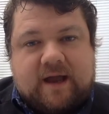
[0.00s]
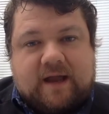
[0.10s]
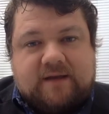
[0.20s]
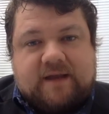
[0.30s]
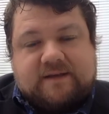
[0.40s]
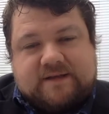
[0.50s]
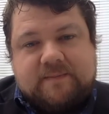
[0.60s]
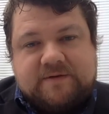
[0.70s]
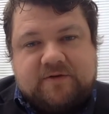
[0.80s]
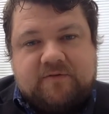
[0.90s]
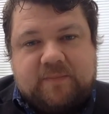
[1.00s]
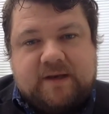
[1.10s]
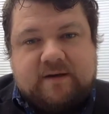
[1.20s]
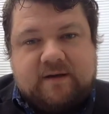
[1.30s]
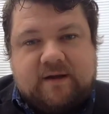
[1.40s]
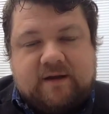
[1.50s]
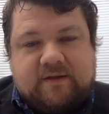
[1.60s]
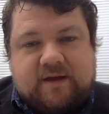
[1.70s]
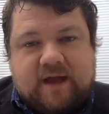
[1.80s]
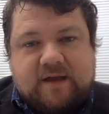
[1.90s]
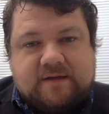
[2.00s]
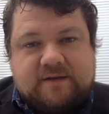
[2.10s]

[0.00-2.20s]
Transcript: And that seems to have been the case.